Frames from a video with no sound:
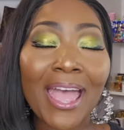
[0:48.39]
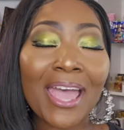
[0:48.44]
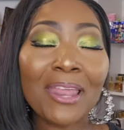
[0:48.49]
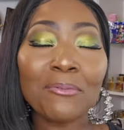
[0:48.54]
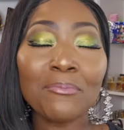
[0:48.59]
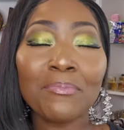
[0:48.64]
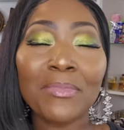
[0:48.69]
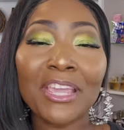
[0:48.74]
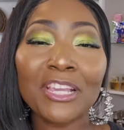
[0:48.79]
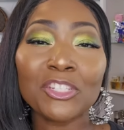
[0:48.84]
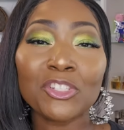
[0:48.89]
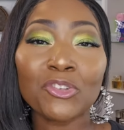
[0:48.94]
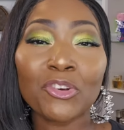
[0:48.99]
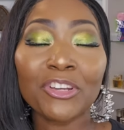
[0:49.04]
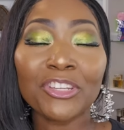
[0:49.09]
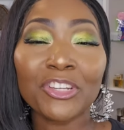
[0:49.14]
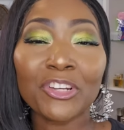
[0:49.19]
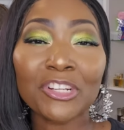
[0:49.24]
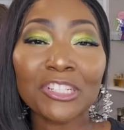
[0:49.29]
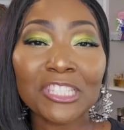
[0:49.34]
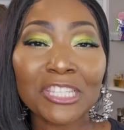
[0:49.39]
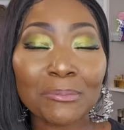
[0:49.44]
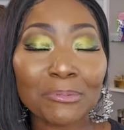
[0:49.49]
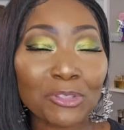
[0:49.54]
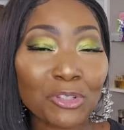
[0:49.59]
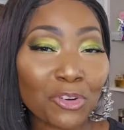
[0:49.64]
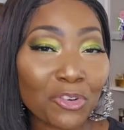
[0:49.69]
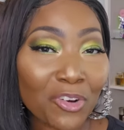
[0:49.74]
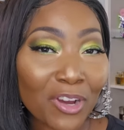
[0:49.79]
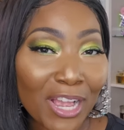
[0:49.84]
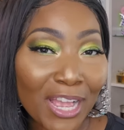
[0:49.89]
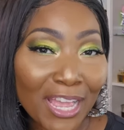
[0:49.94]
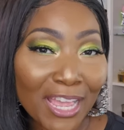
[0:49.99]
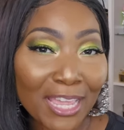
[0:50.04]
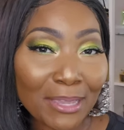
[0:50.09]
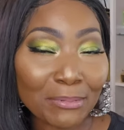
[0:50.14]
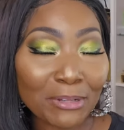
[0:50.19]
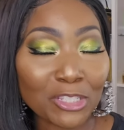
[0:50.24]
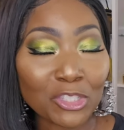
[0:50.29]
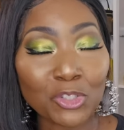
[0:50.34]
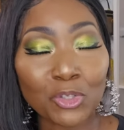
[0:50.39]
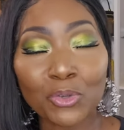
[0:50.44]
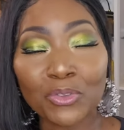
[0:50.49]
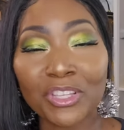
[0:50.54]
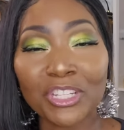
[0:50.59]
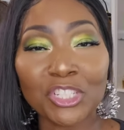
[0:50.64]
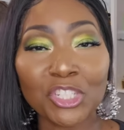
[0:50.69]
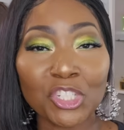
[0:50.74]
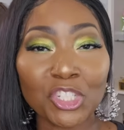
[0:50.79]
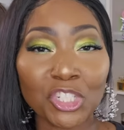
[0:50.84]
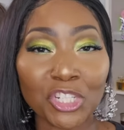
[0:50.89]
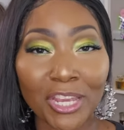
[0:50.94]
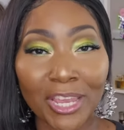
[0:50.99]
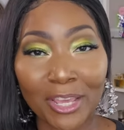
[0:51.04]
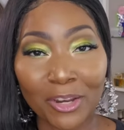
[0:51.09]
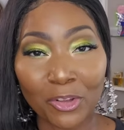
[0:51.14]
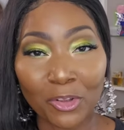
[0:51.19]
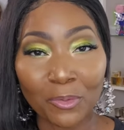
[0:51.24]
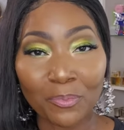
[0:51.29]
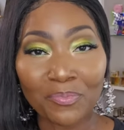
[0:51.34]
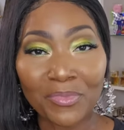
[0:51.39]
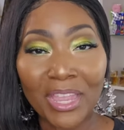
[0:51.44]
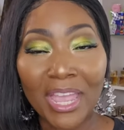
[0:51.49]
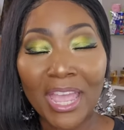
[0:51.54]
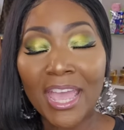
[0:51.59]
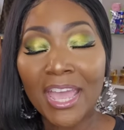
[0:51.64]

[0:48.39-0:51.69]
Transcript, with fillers: and make sure you're subscribed to the channel.